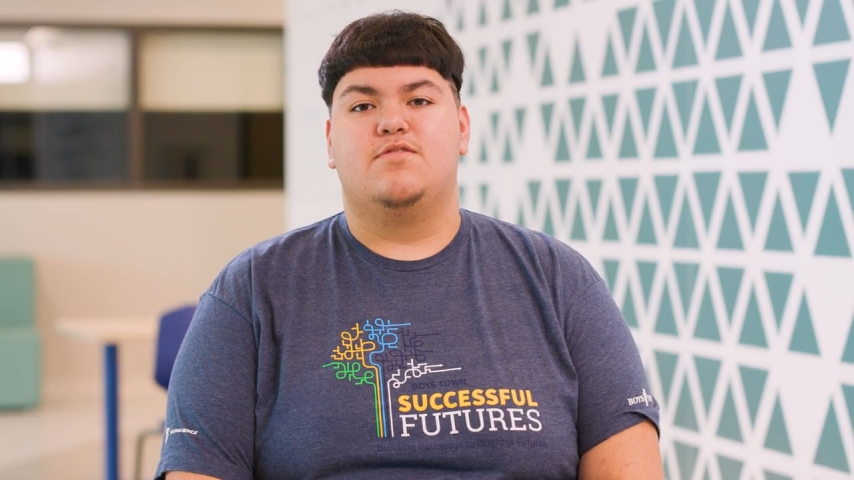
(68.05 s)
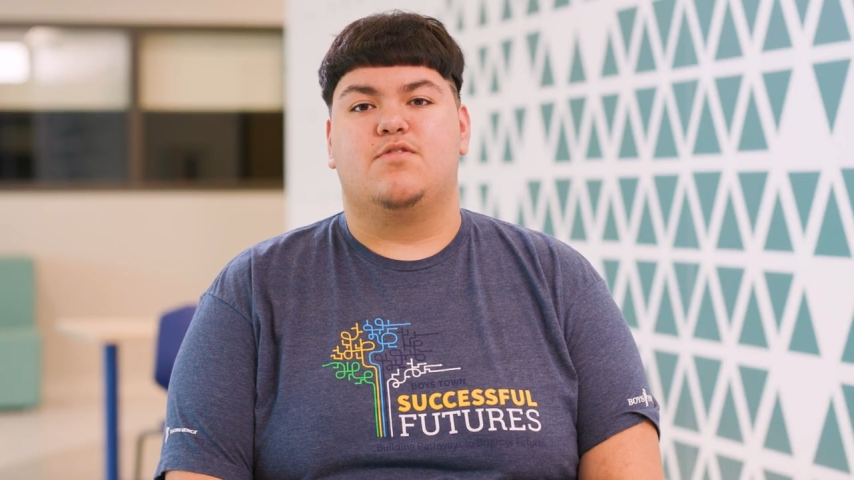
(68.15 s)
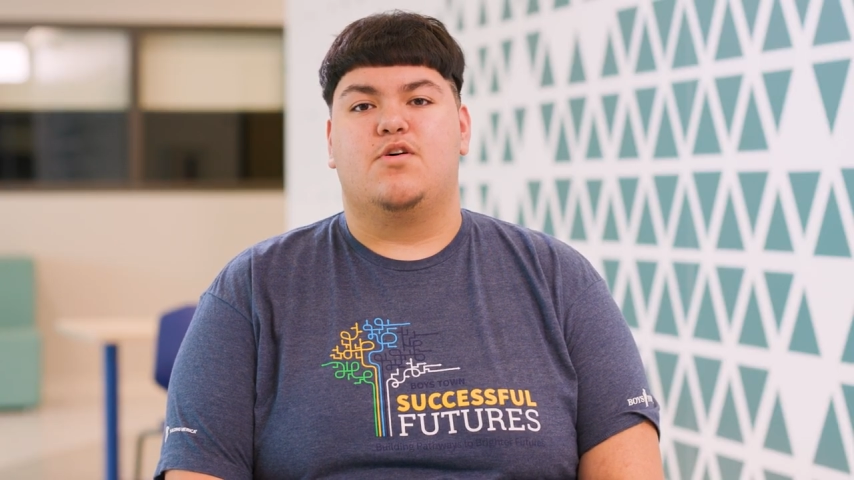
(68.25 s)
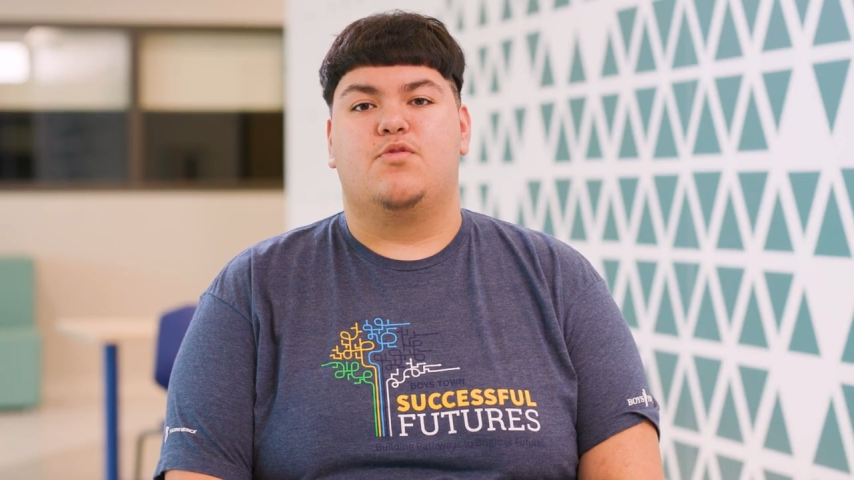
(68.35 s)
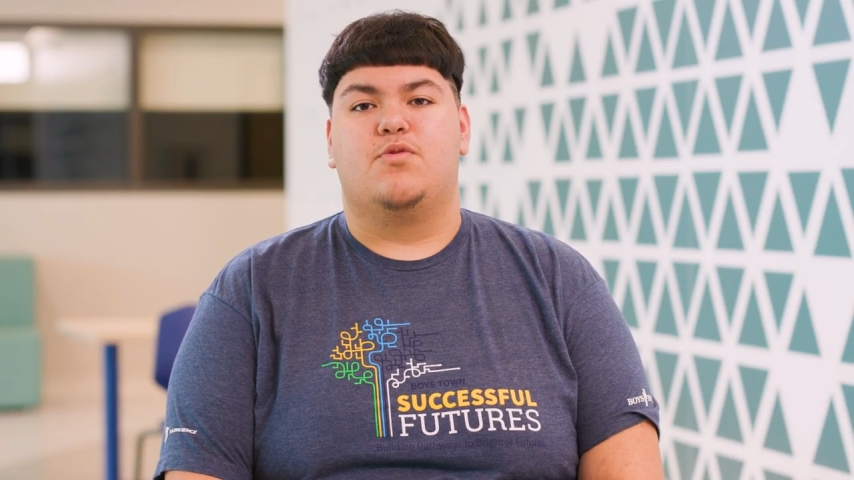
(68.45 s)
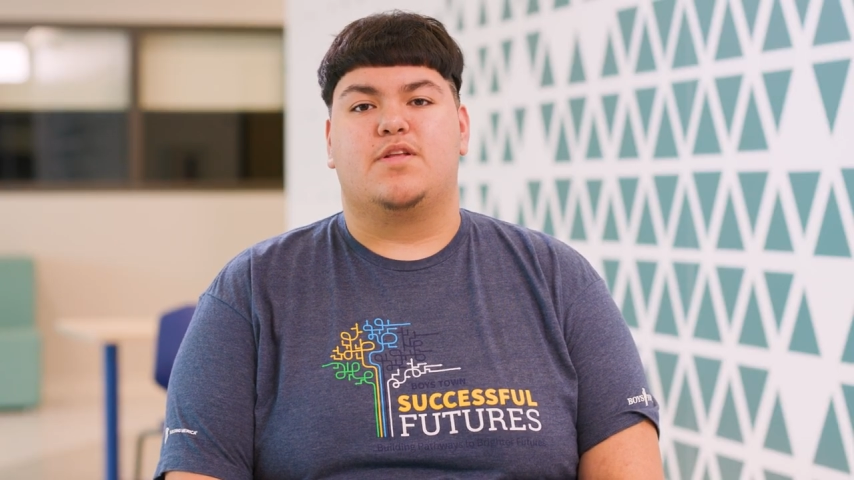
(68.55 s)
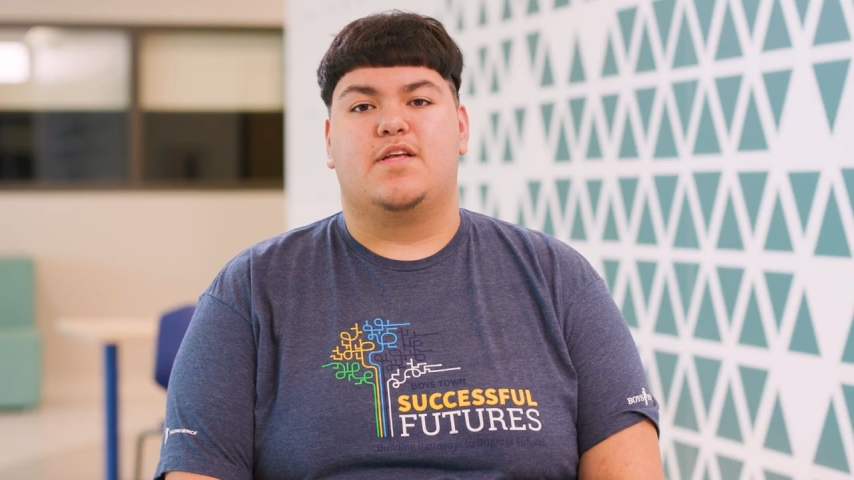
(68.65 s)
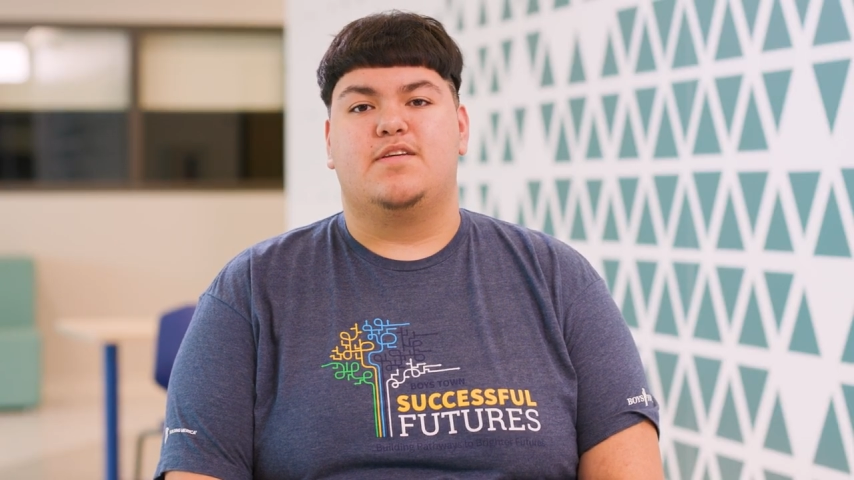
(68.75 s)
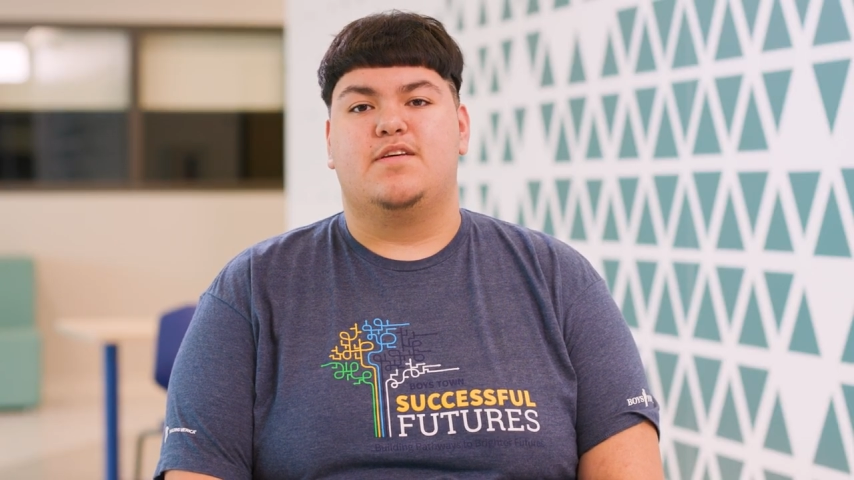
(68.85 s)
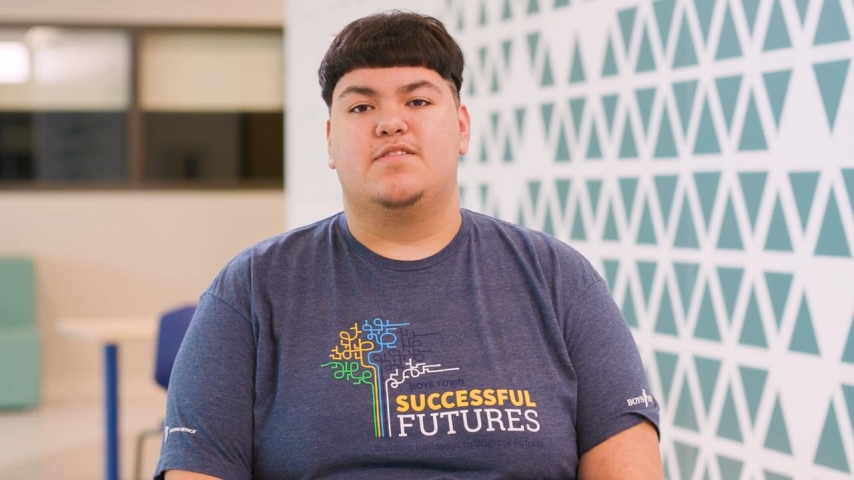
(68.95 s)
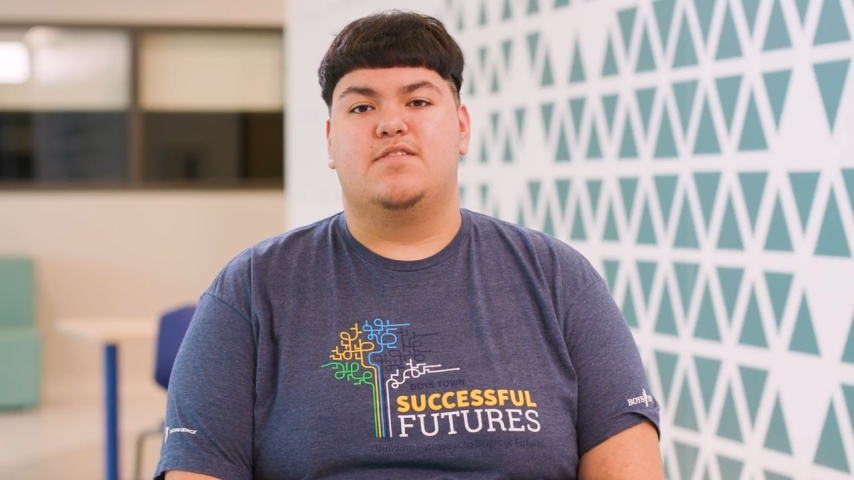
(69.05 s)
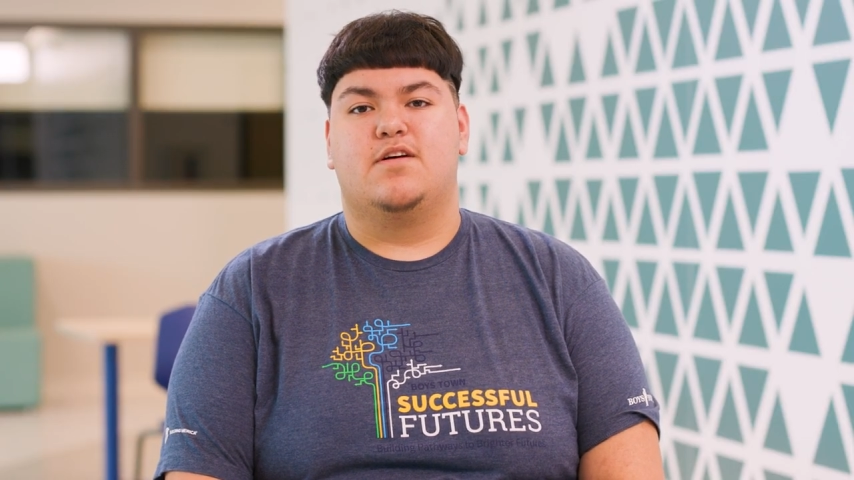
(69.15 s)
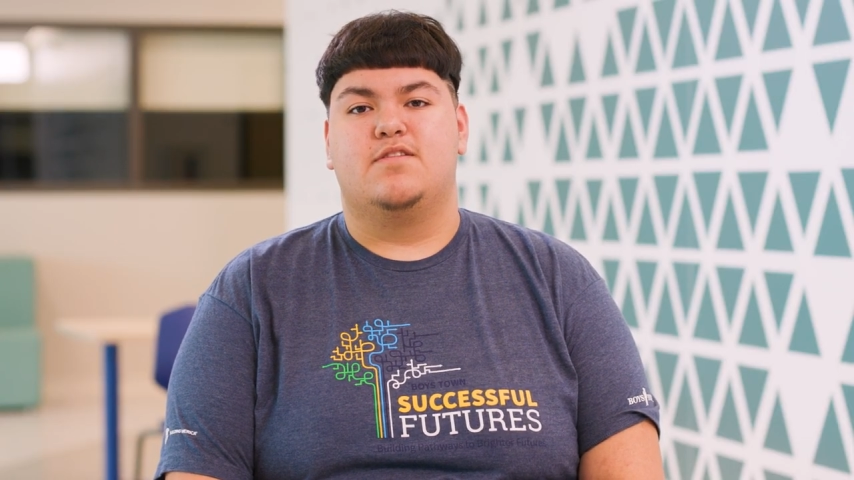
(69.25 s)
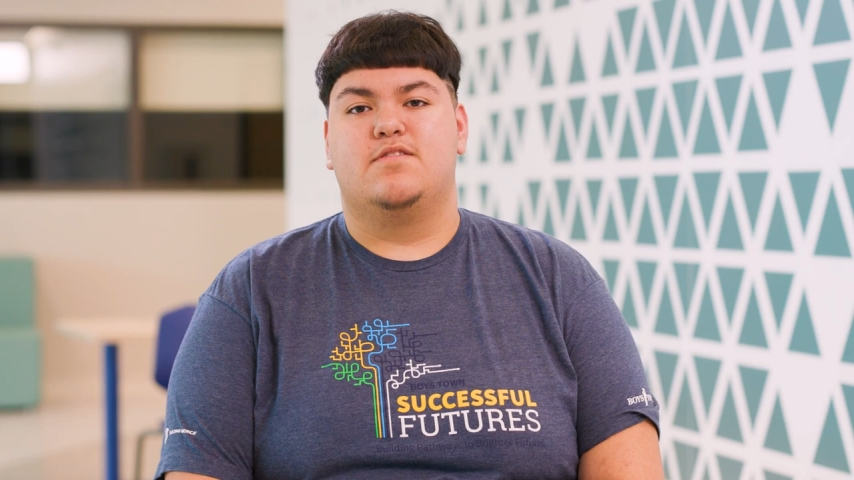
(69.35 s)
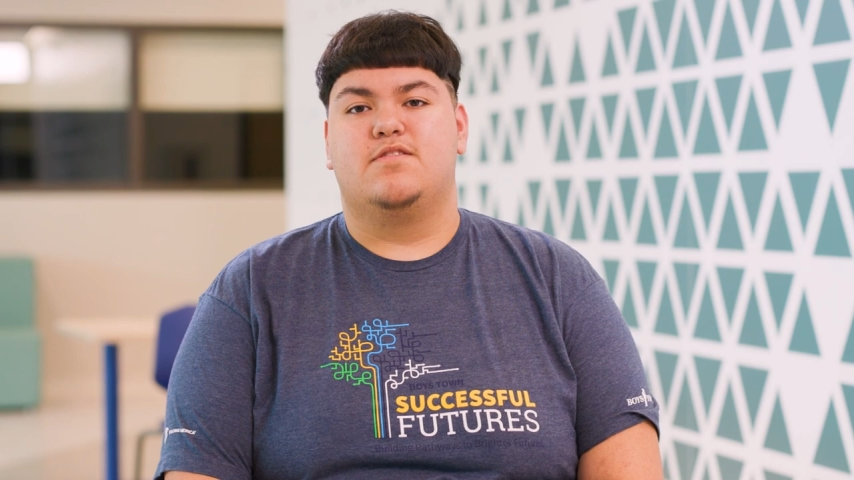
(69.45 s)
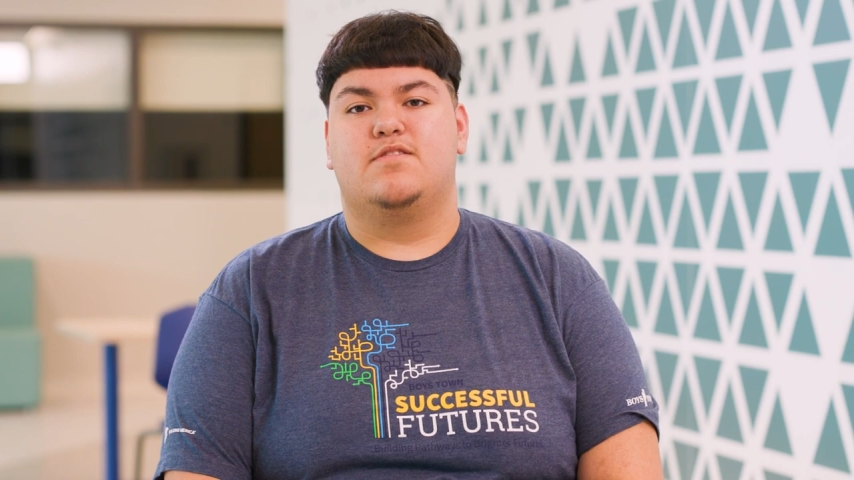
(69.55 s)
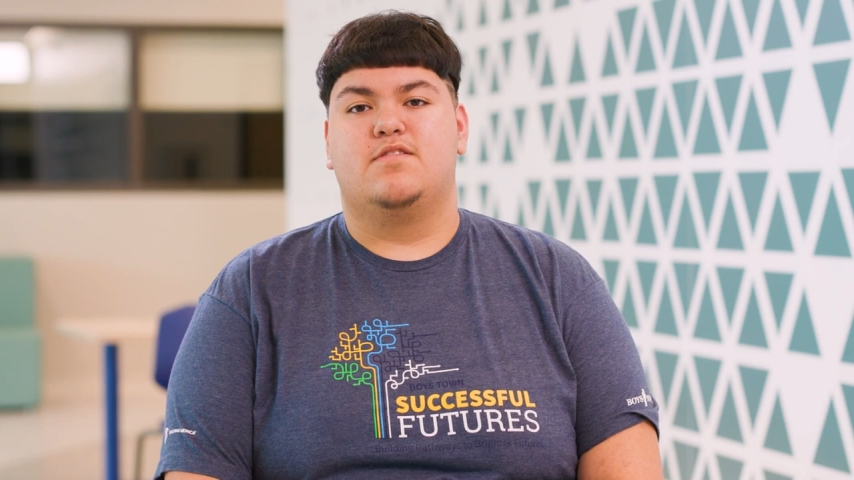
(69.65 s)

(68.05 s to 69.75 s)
for all the work that he has done